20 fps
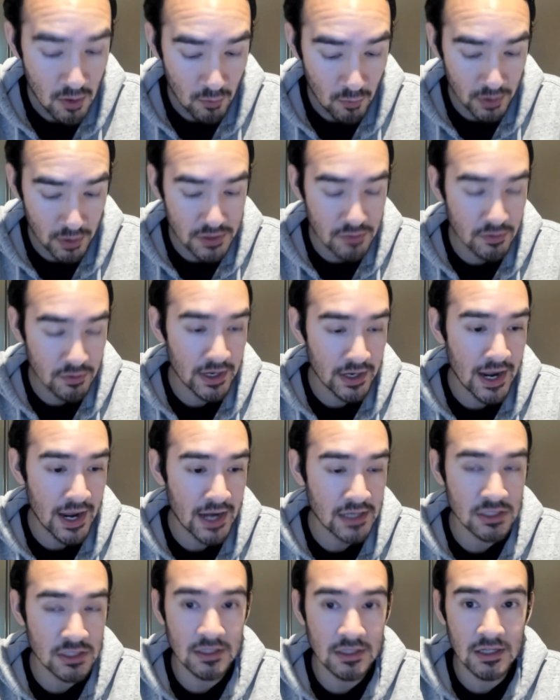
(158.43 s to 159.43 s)
where you could
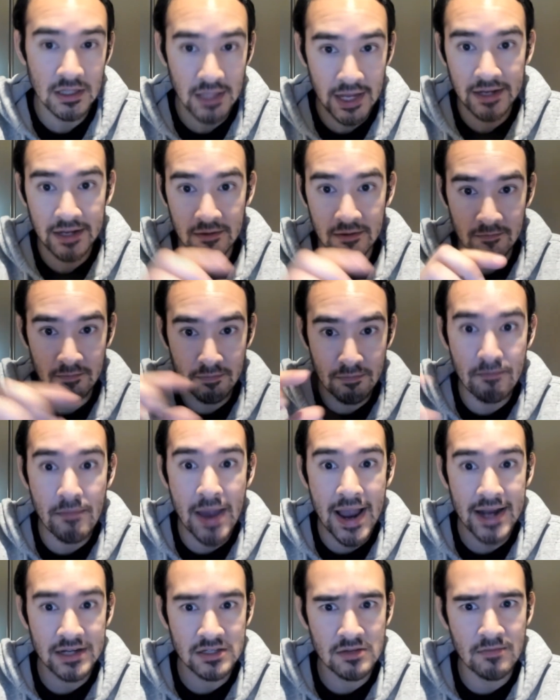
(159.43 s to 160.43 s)
actually, like,
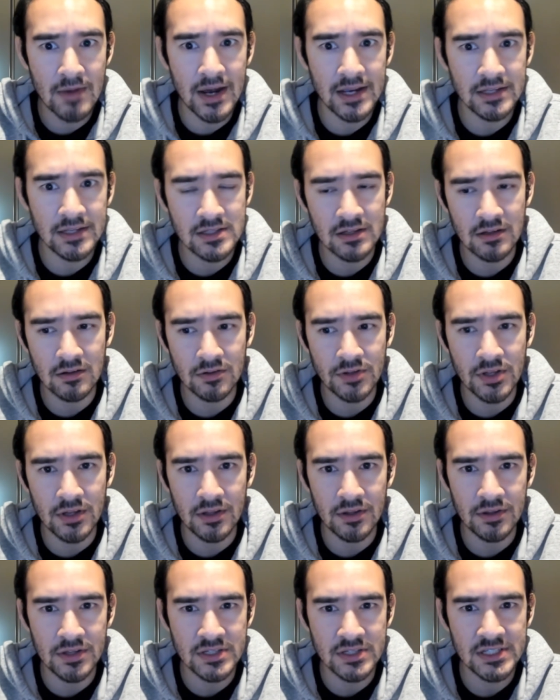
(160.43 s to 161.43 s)
maximize
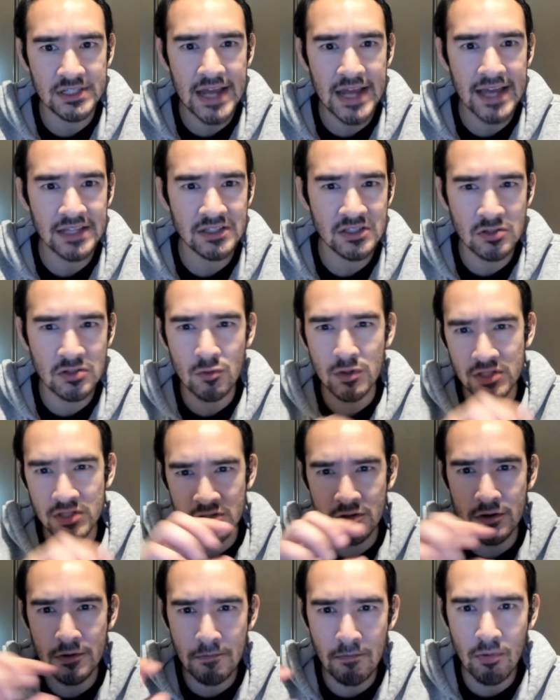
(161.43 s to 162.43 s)
the stats to a
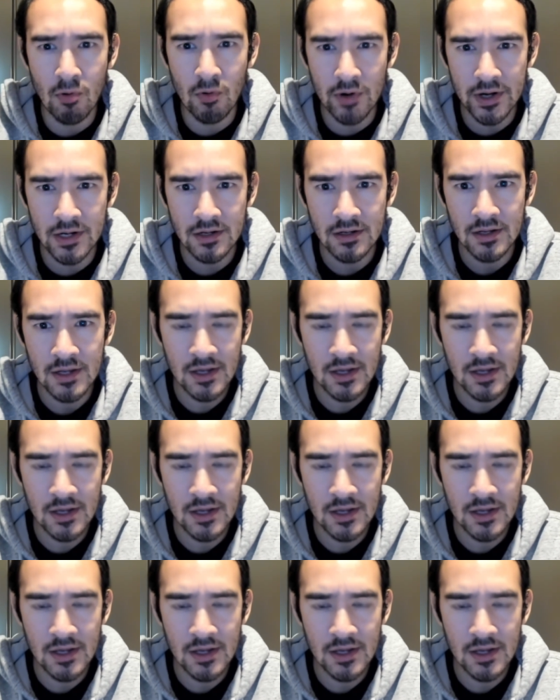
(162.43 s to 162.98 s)
certain point.